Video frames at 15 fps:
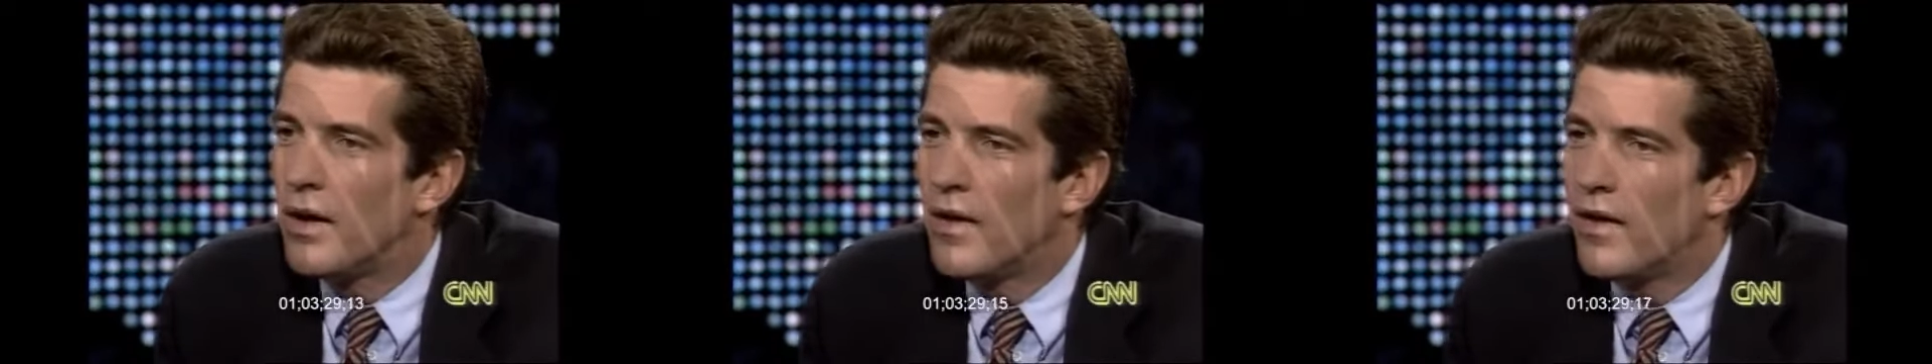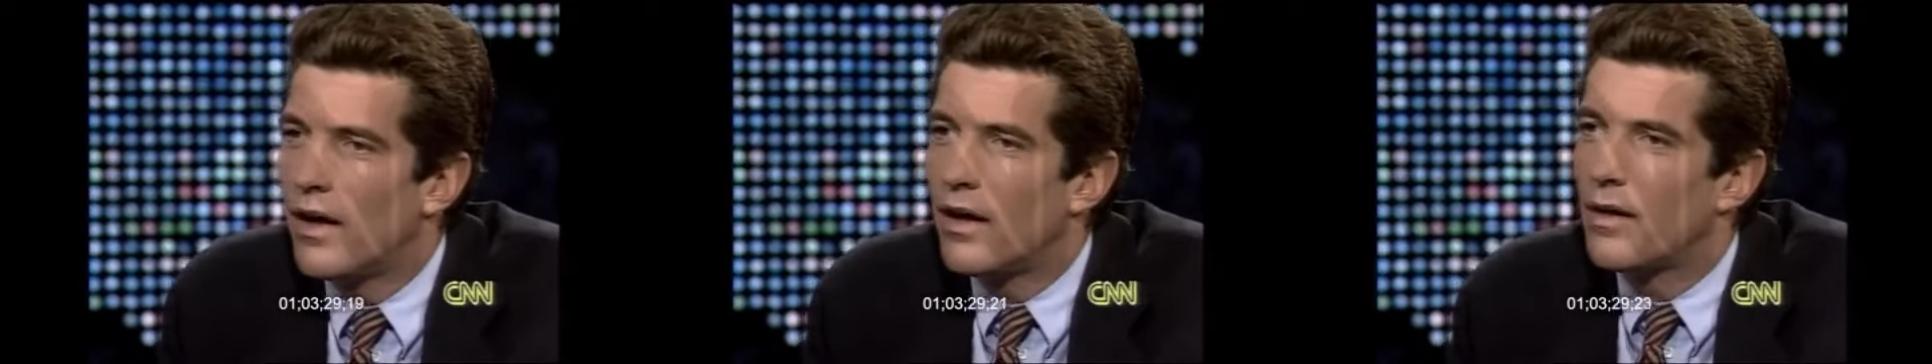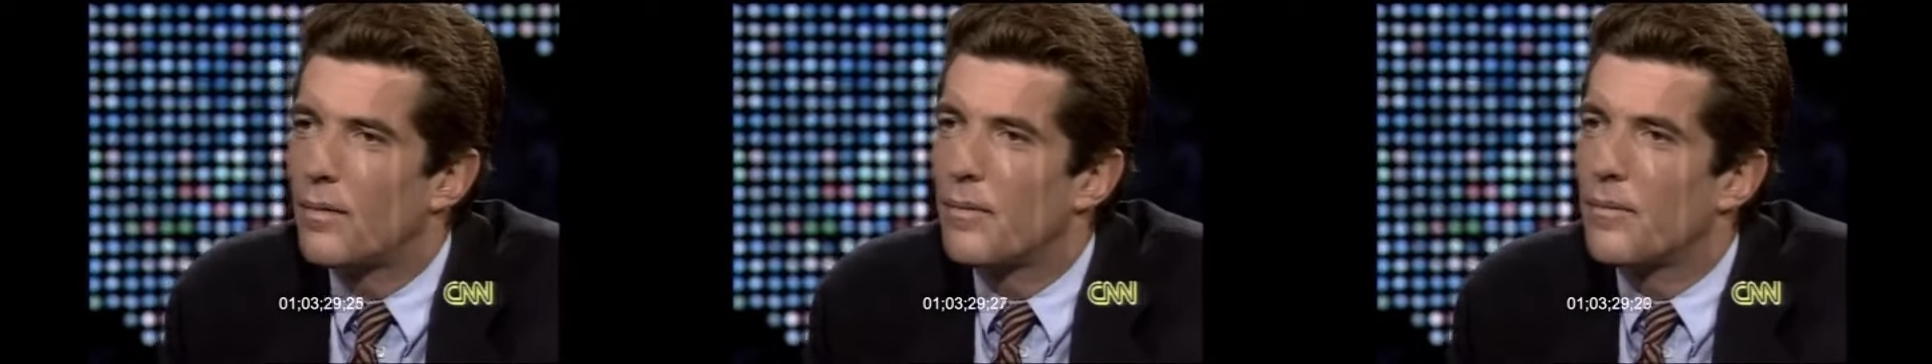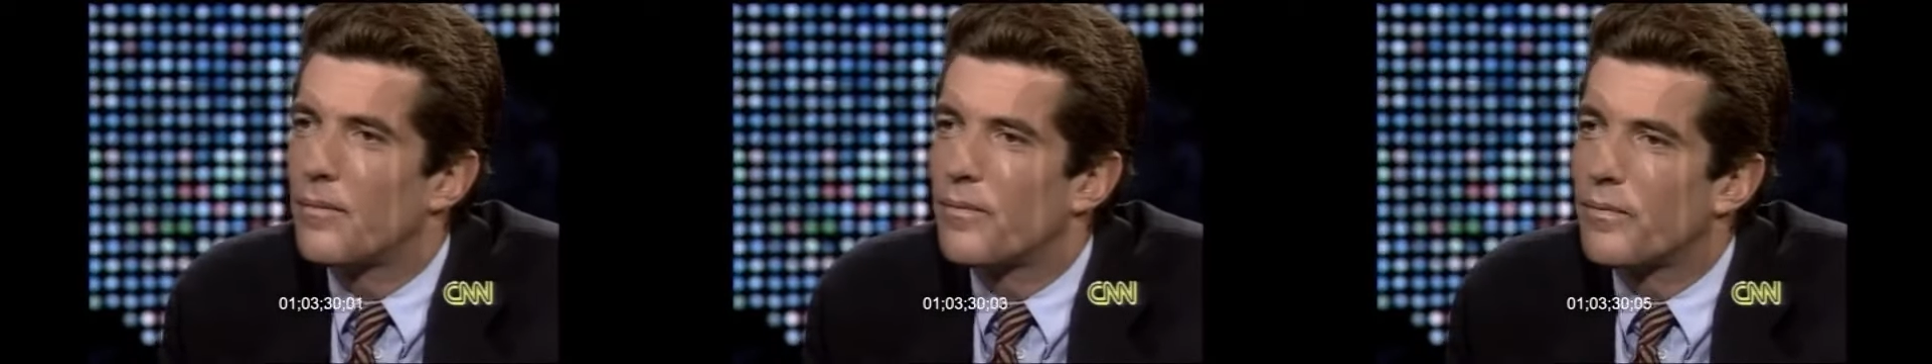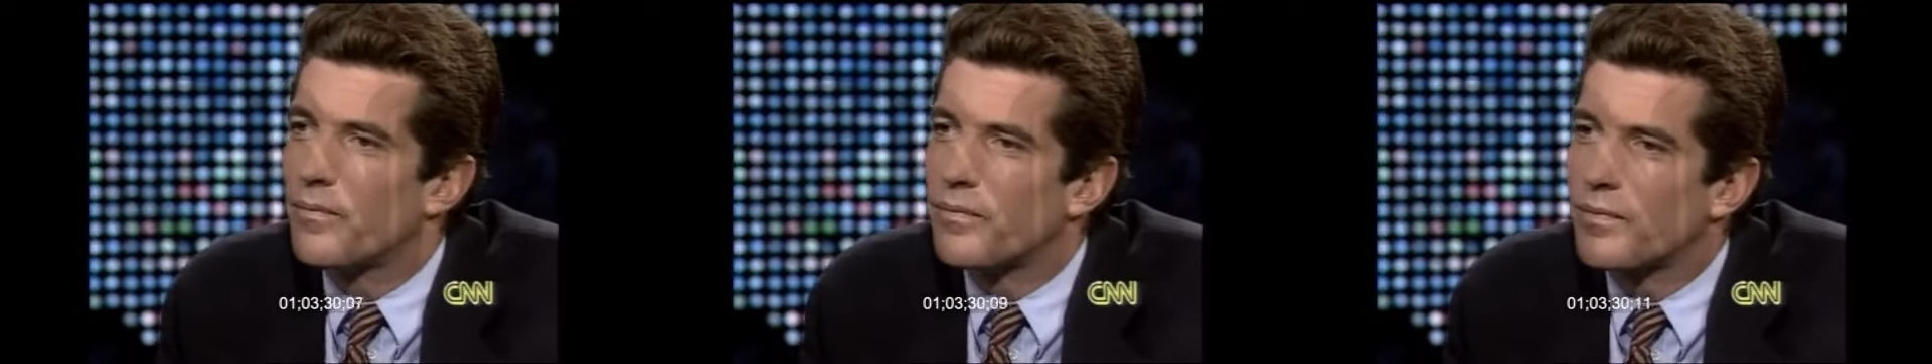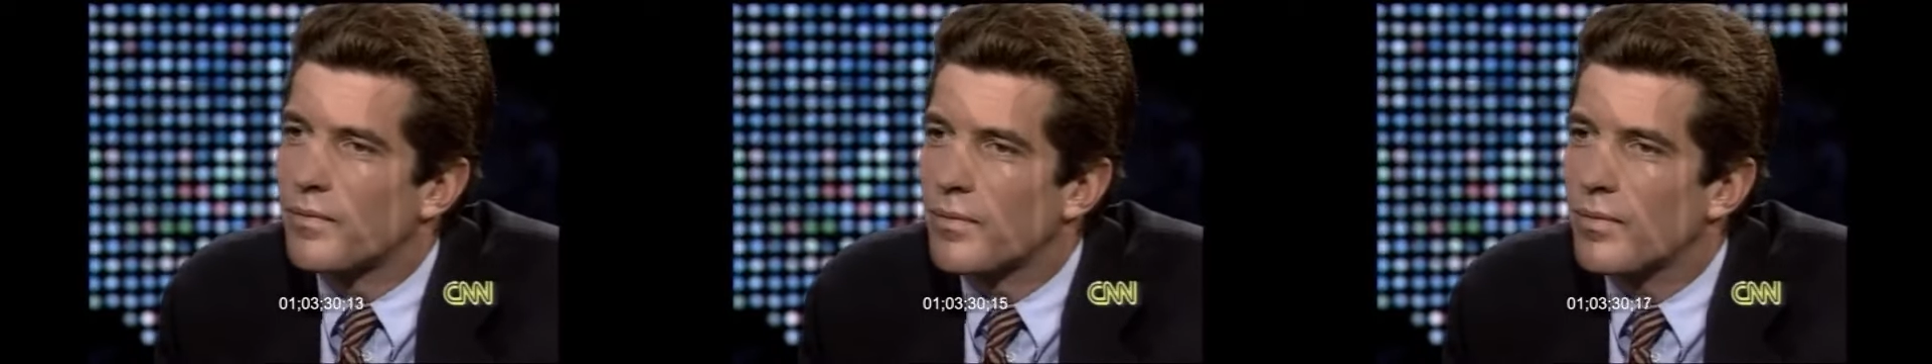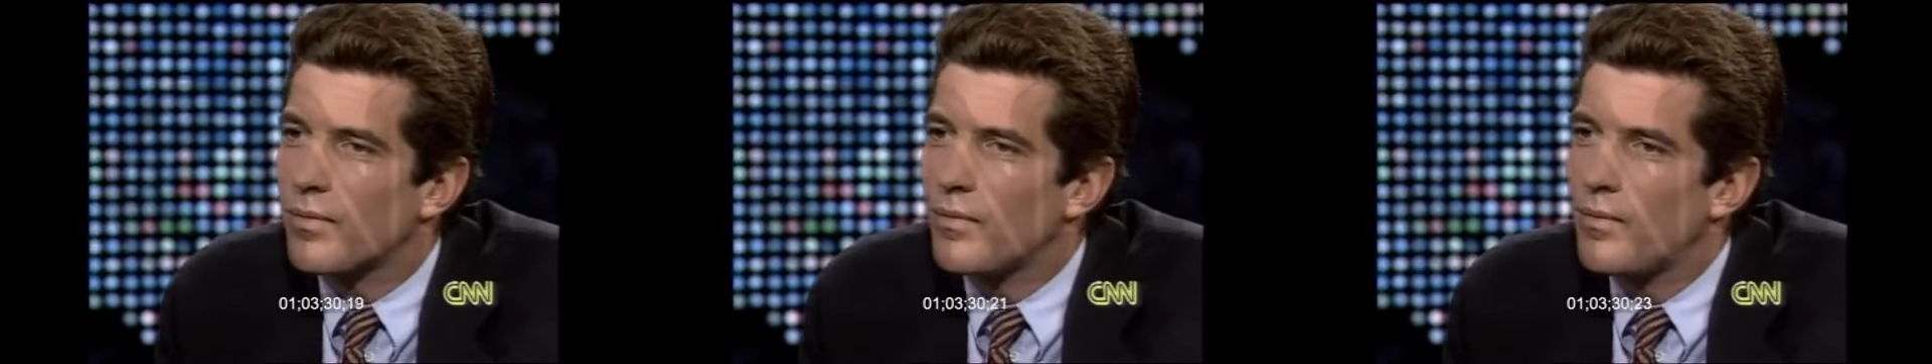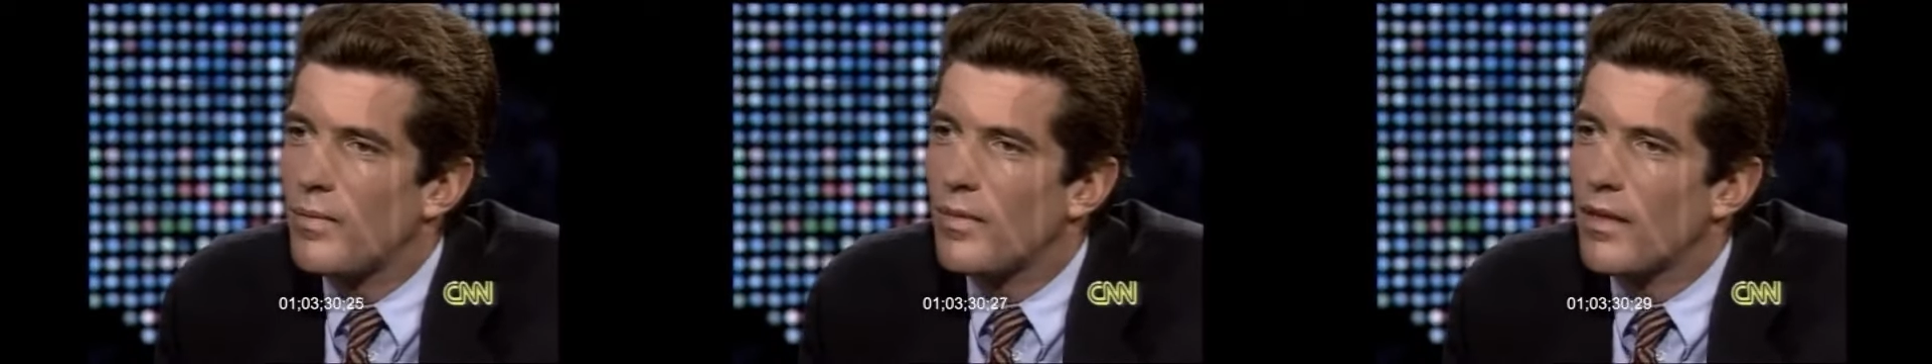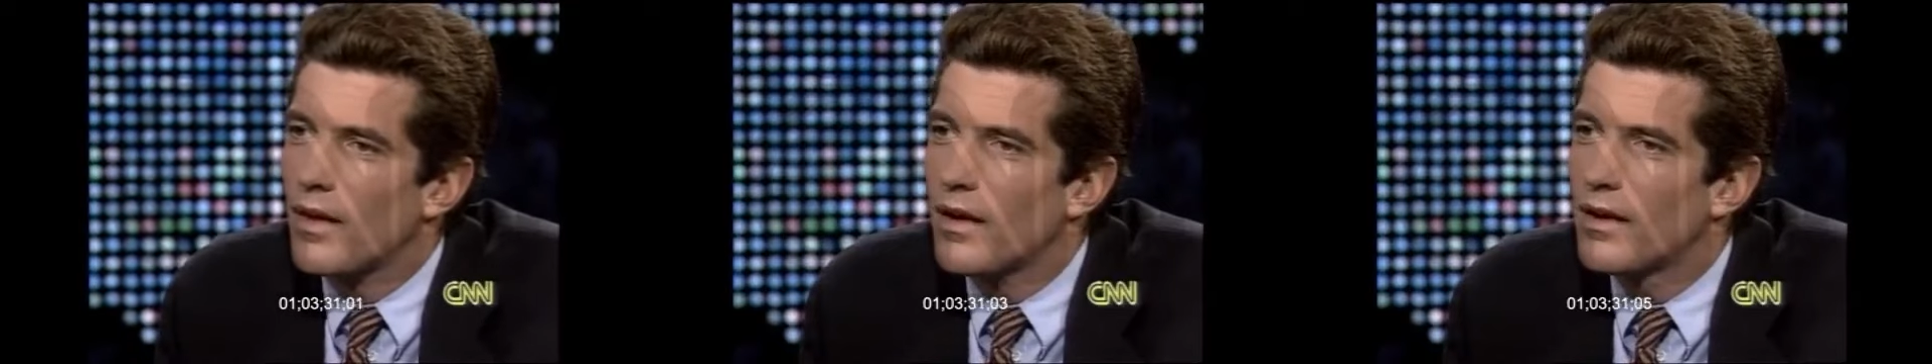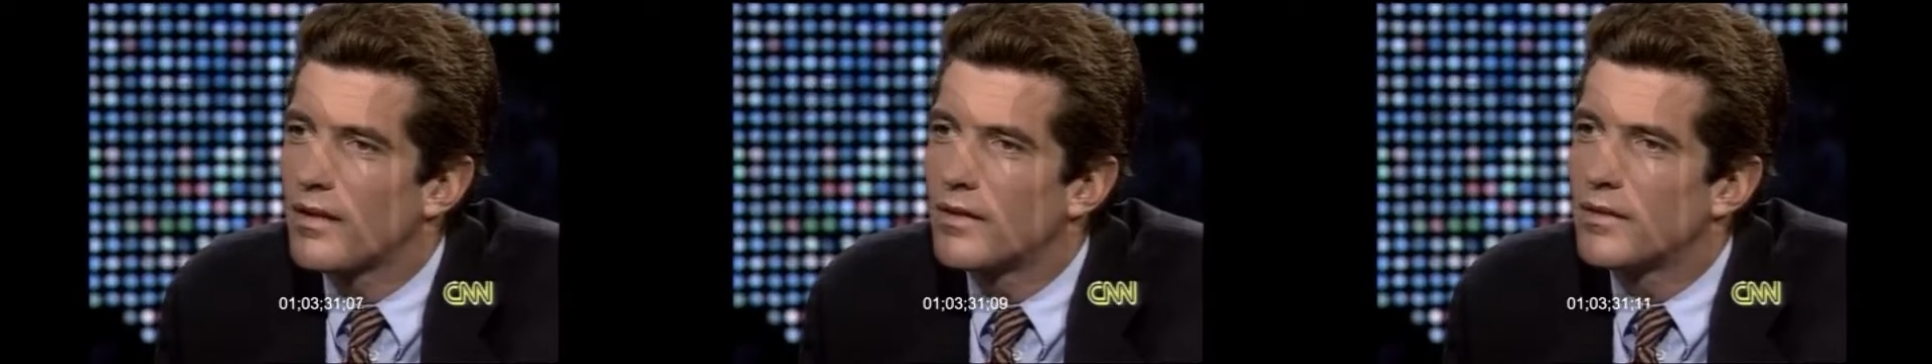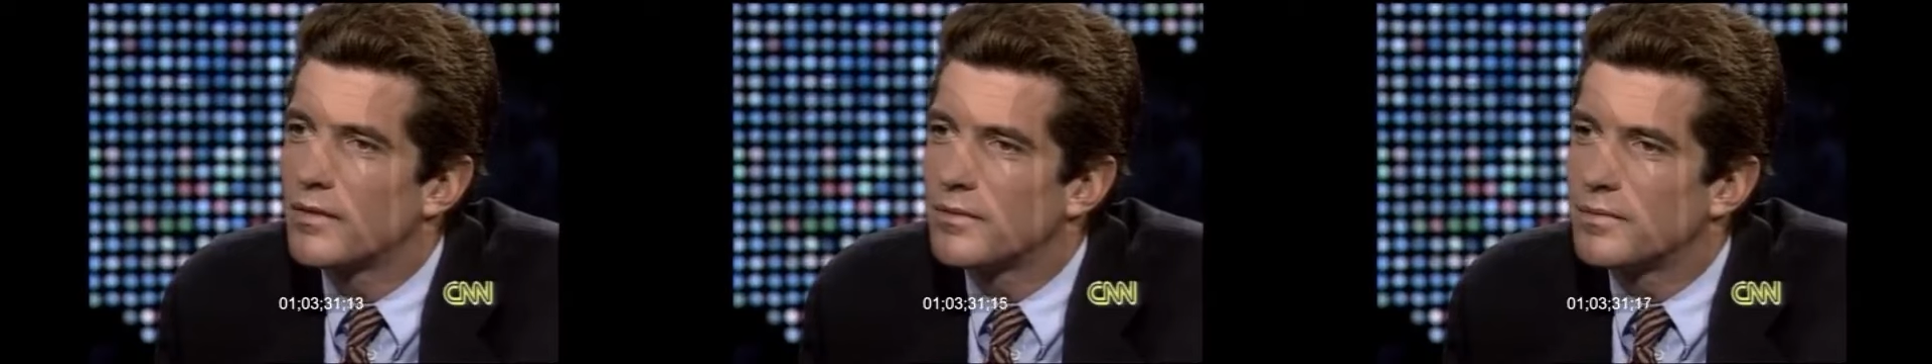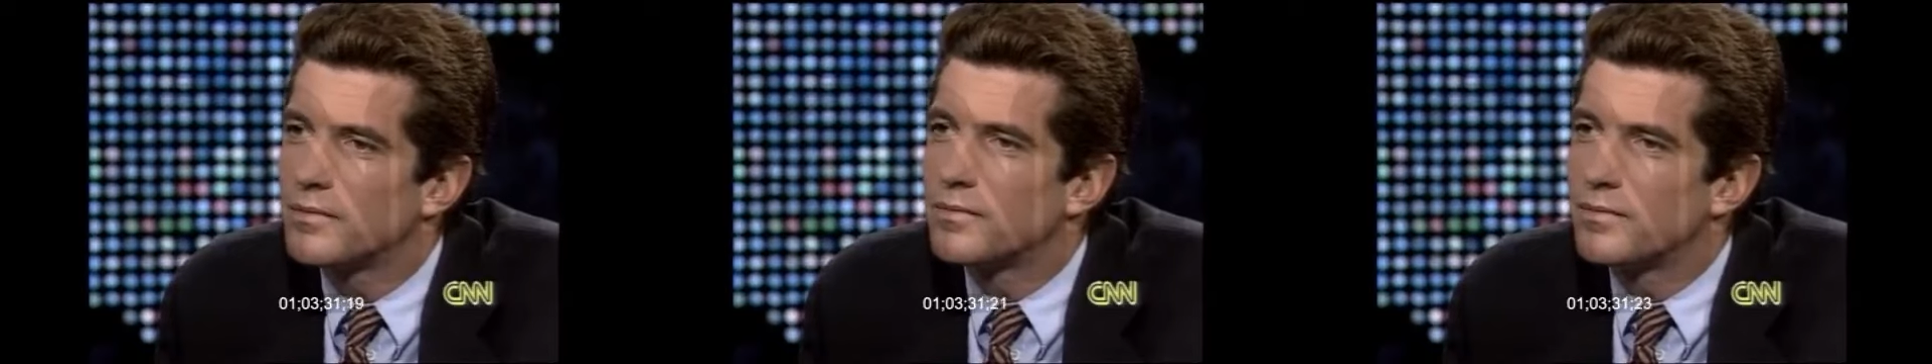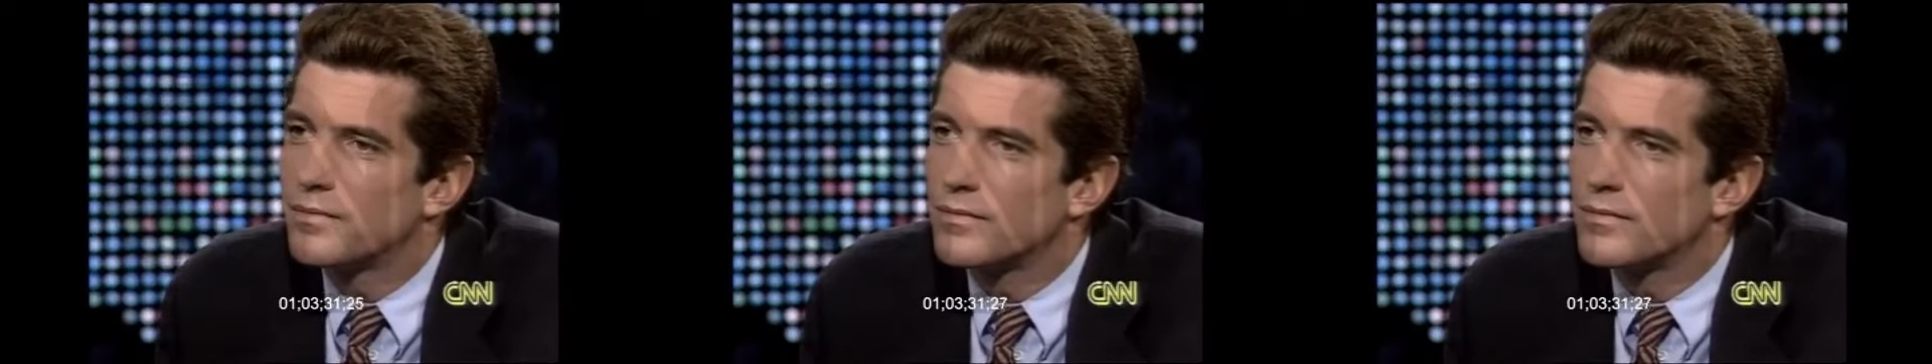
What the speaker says: It was also a family that liked the press,